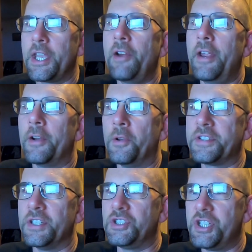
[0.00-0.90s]
Carrie
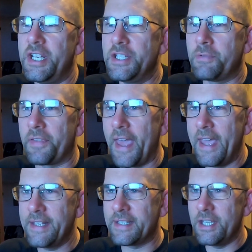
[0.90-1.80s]
Ann cheese with
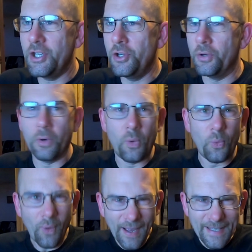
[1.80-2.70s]
eggs? Ew.
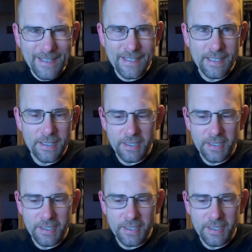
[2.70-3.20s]
What?